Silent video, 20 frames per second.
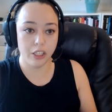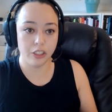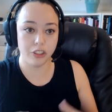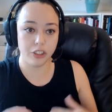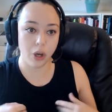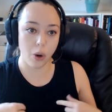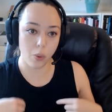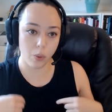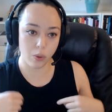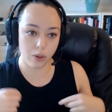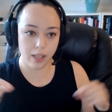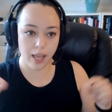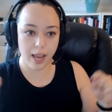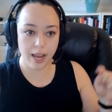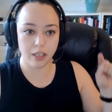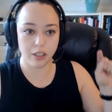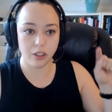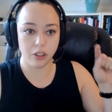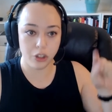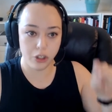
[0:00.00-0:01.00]
don't
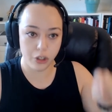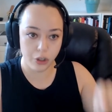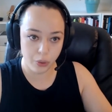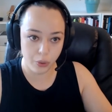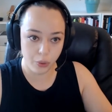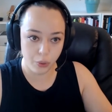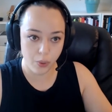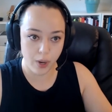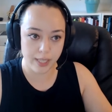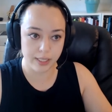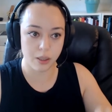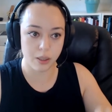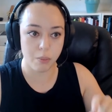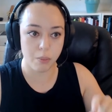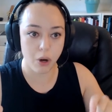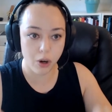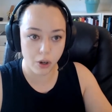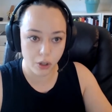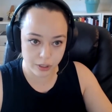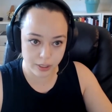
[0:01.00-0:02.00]
like you as a
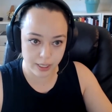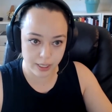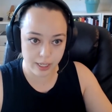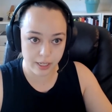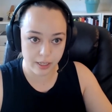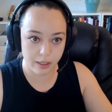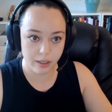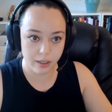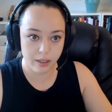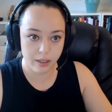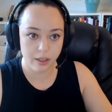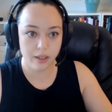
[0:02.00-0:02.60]
person.